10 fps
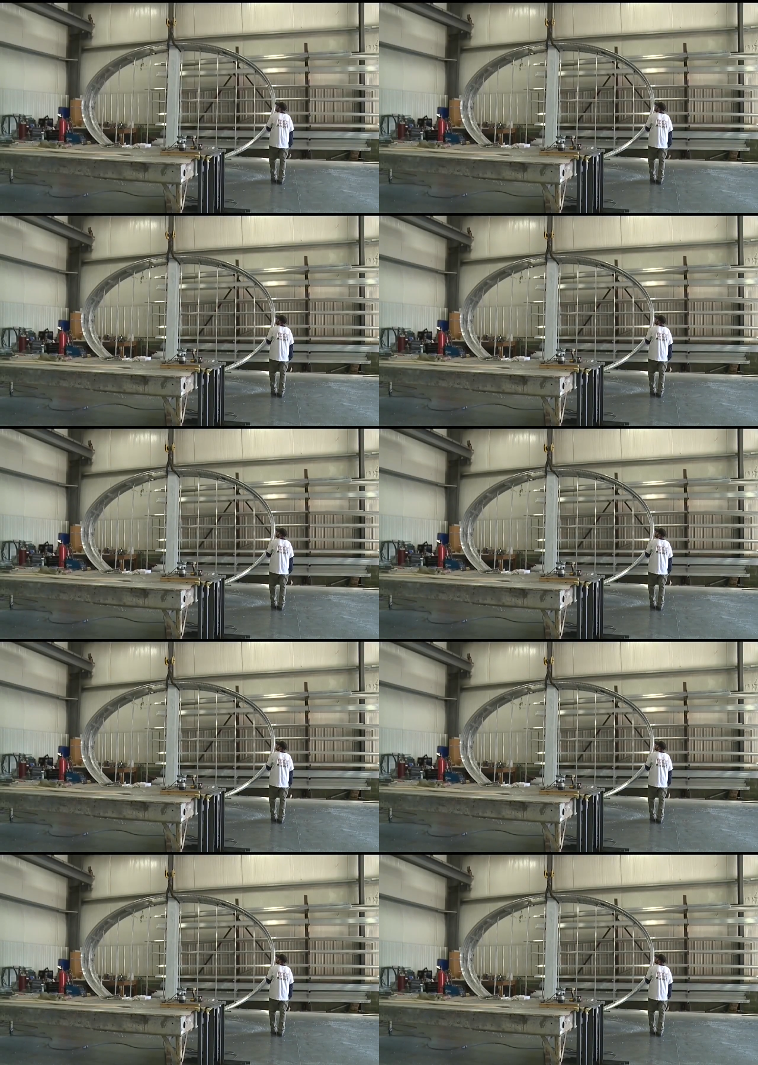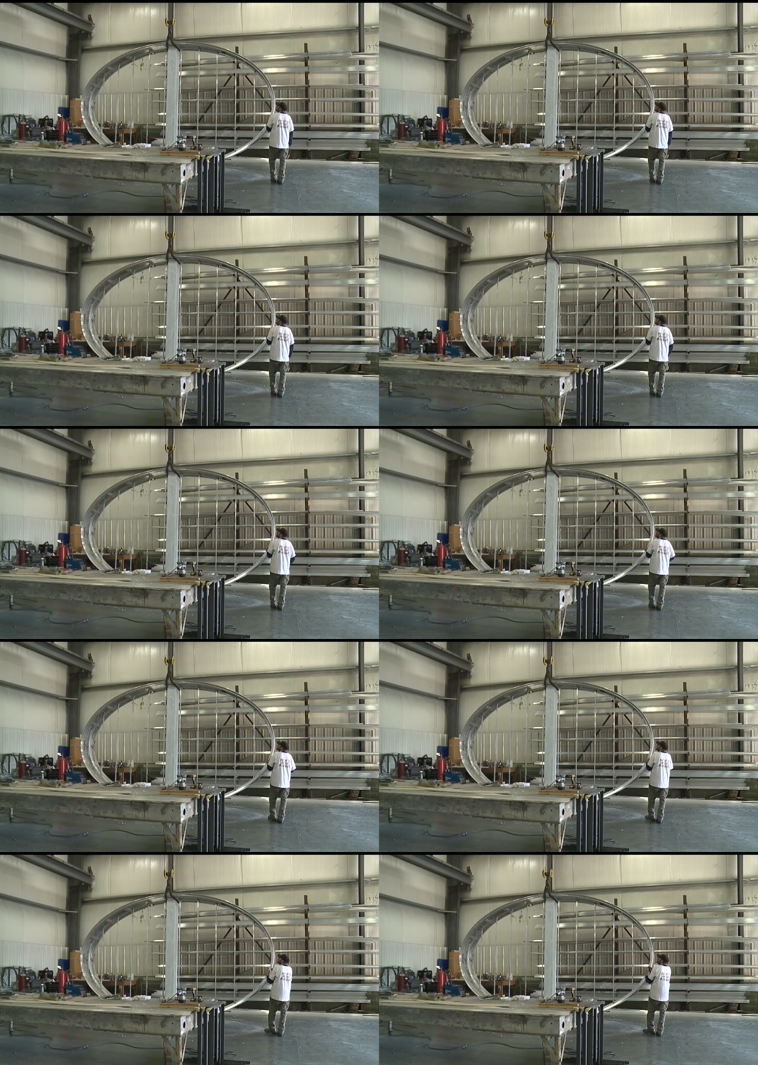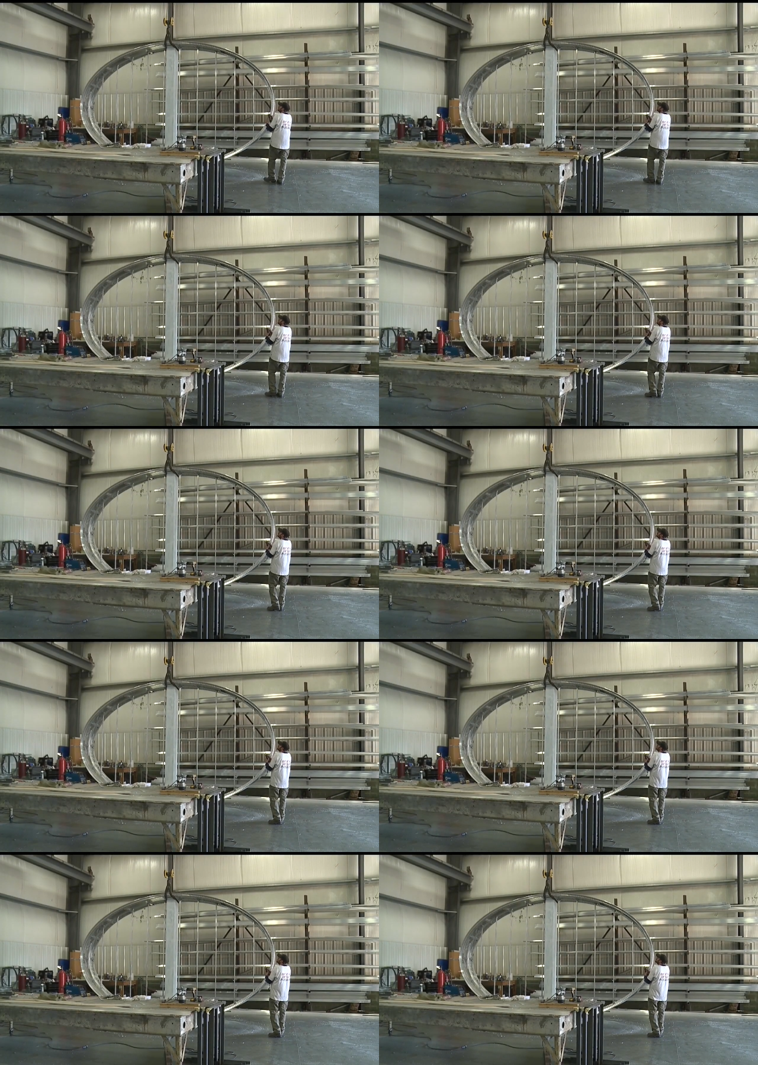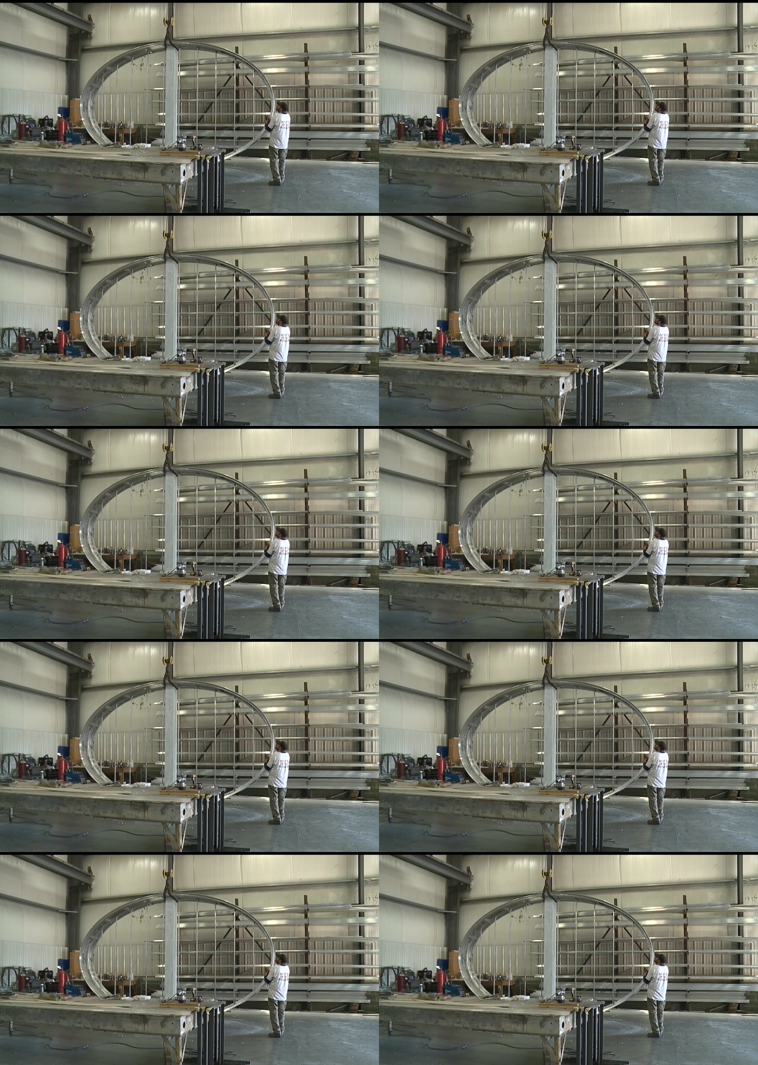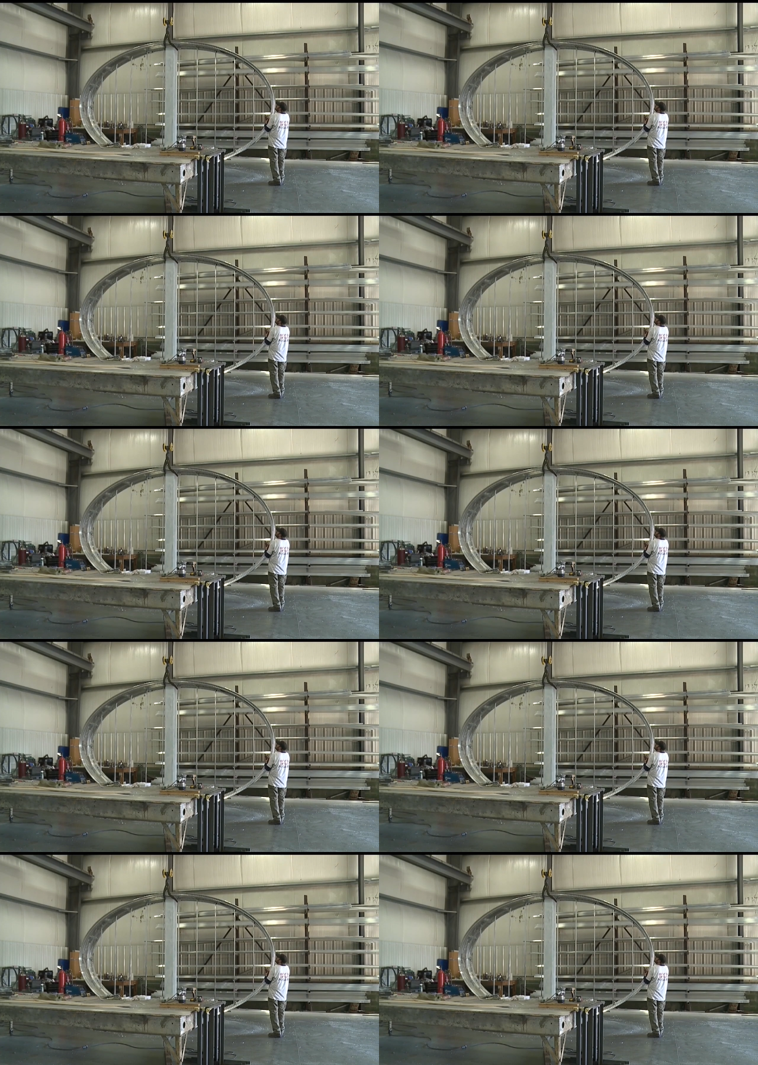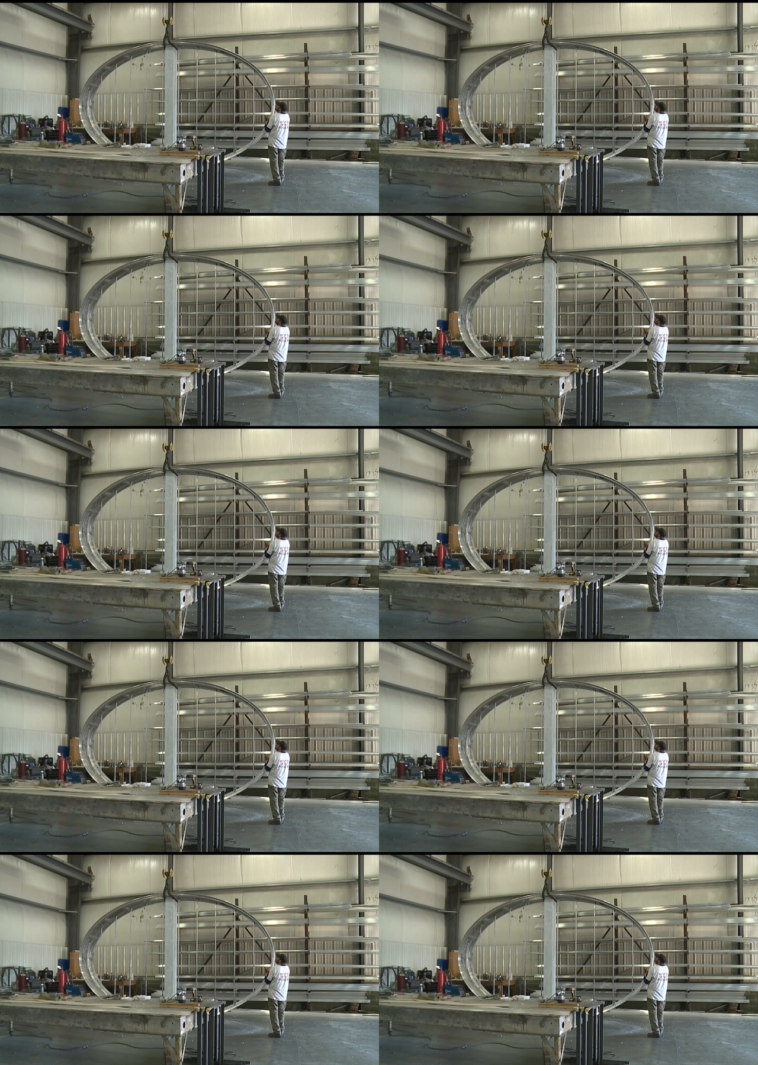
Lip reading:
No face is visible, so there are no lips to read.